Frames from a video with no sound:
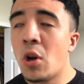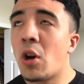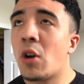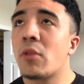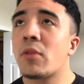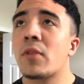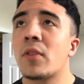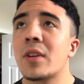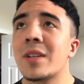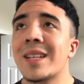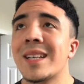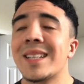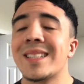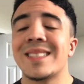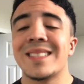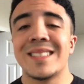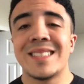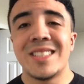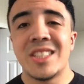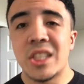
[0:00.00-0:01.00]
are freaking
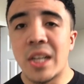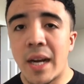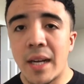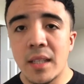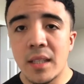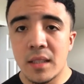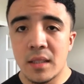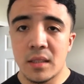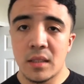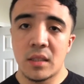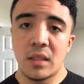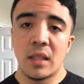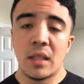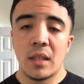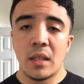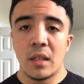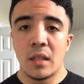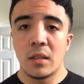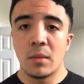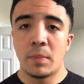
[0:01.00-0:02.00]
giants
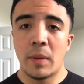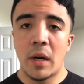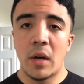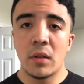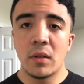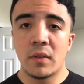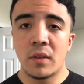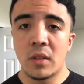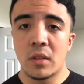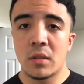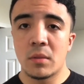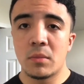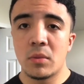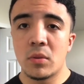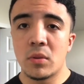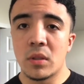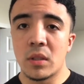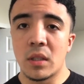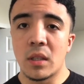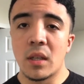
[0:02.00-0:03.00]
in the powerlifting
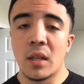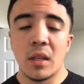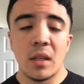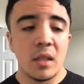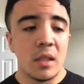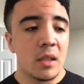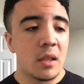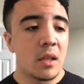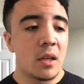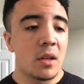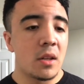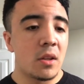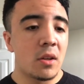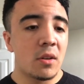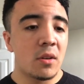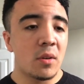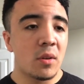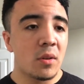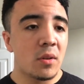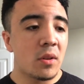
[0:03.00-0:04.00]
community.
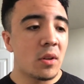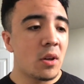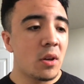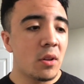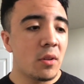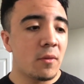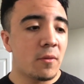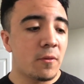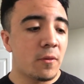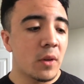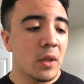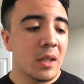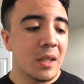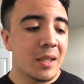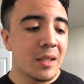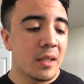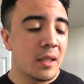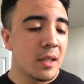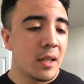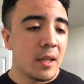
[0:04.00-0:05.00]
They're
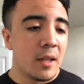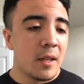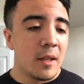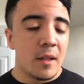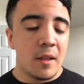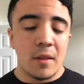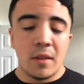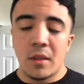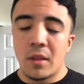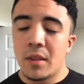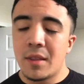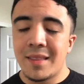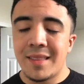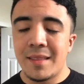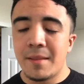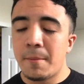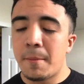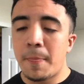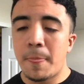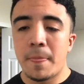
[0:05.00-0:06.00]
freaking...
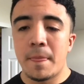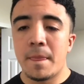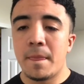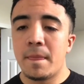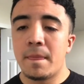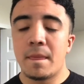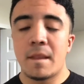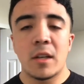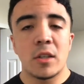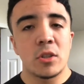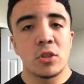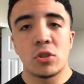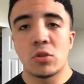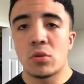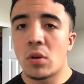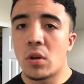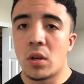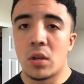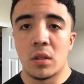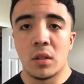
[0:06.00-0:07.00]
They're
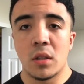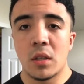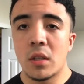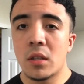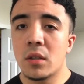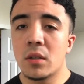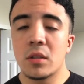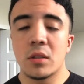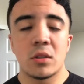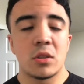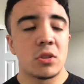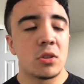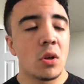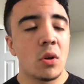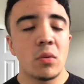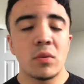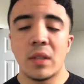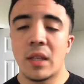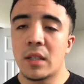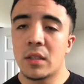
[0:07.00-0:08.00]
strong. They're
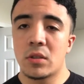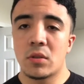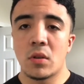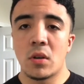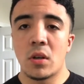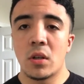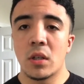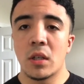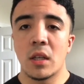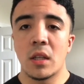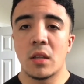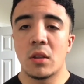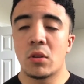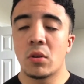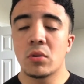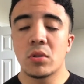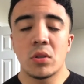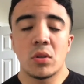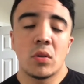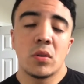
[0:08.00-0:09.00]
so dang strong.
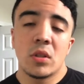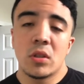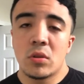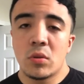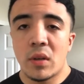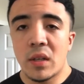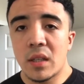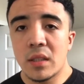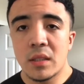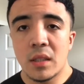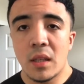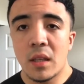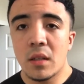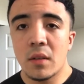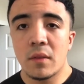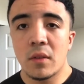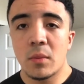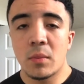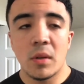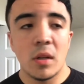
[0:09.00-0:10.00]
Those are the only 2 I can think
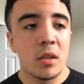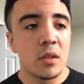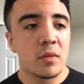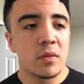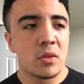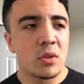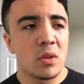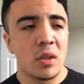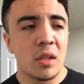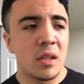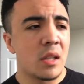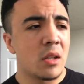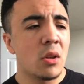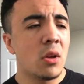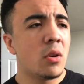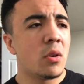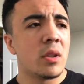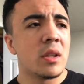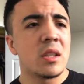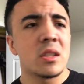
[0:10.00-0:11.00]
of, to be honest.
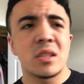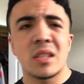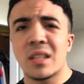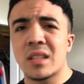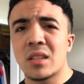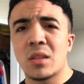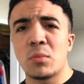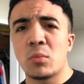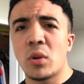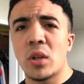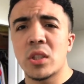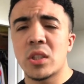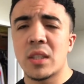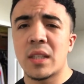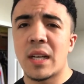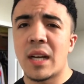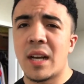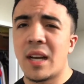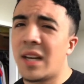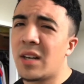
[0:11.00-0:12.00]
No, and there's like some Russian
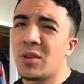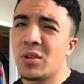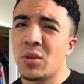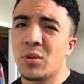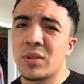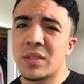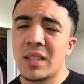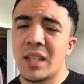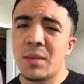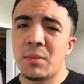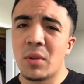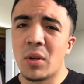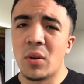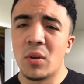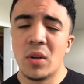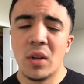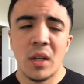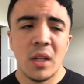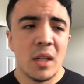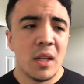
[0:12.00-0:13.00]
guy. I don't know his name though.
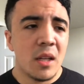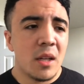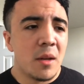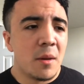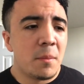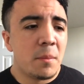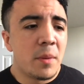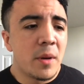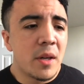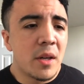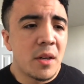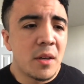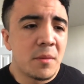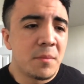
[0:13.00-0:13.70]
But